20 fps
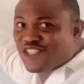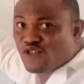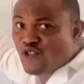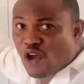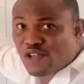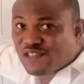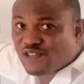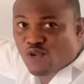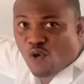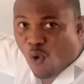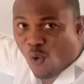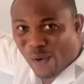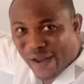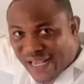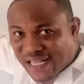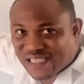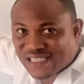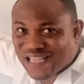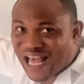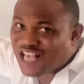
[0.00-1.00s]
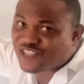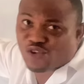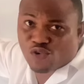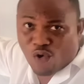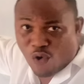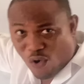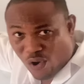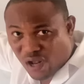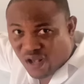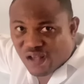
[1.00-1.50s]
not correct. That's
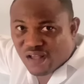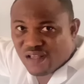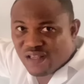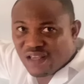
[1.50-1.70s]
wrong.